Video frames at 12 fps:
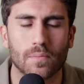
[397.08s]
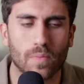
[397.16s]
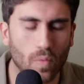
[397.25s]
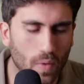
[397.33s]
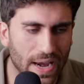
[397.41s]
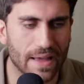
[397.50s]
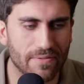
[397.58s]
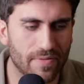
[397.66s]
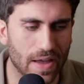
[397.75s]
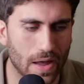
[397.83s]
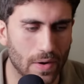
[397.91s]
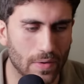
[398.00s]
But what I've
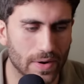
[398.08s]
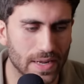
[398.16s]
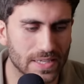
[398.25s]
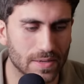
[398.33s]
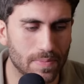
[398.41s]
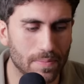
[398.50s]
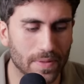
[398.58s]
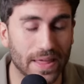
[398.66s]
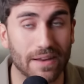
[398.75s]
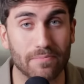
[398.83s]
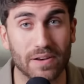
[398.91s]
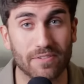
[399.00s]
found is the people
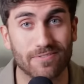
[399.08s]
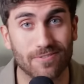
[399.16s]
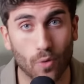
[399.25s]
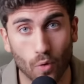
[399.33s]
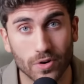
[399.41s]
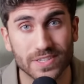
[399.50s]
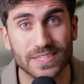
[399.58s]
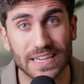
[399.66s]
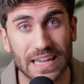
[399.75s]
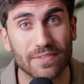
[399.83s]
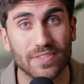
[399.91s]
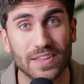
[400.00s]
that have been forced to
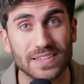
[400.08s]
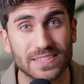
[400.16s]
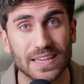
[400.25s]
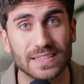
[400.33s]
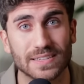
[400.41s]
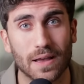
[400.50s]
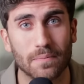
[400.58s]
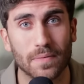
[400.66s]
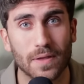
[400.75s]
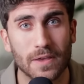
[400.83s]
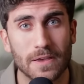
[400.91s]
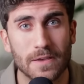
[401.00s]
give these things up,
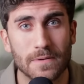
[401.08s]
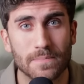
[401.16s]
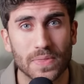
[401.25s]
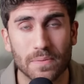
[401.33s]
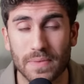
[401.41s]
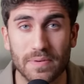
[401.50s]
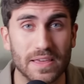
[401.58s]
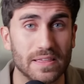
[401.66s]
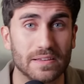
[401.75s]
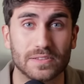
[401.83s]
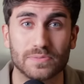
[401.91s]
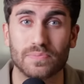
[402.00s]
maybe
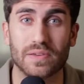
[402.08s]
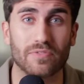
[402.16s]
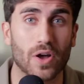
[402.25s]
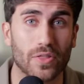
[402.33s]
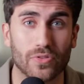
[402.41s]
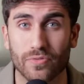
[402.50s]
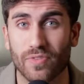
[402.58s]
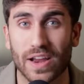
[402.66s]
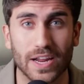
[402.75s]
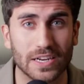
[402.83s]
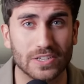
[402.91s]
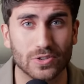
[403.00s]
it's they've gone through
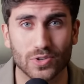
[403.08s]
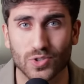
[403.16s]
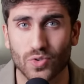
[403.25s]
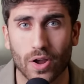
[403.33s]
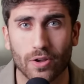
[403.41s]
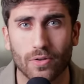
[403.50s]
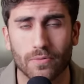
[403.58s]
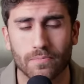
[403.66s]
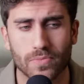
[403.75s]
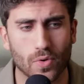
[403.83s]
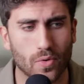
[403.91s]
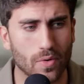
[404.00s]
financial struggle,
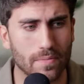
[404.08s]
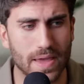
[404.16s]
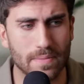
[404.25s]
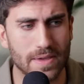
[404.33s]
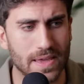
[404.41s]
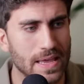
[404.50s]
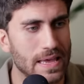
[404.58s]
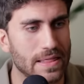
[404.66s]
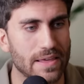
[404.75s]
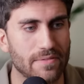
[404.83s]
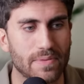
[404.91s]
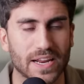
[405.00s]
or maybe
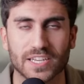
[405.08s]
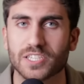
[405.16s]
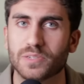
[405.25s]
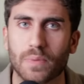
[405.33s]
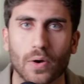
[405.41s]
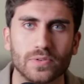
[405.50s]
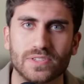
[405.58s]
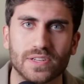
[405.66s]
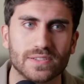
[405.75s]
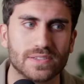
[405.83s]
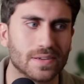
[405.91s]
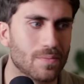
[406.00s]
they've been exposed
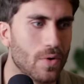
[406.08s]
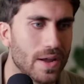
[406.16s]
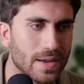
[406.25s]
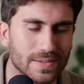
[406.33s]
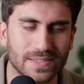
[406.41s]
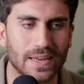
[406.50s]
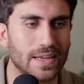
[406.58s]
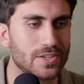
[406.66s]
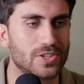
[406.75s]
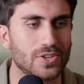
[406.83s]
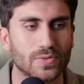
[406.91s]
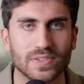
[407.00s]
in some way, a sin
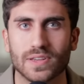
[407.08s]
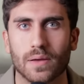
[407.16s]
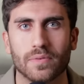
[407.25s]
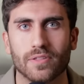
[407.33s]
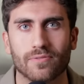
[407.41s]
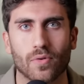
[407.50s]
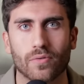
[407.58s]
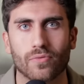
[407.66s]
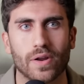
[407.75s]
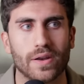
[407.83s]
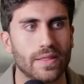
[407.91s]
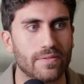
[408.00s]
issue has come to the
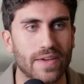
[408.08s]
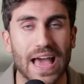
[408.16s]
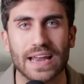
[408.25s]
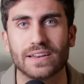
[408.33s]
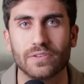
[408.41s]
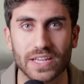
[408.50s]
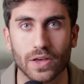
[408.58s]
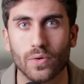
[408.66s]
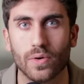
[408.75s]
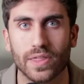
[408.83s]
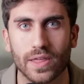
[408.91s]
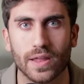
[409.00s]
forefront and they've had to deal
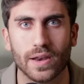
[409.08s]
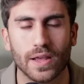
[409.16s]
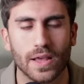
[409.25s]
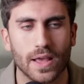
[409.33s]
with it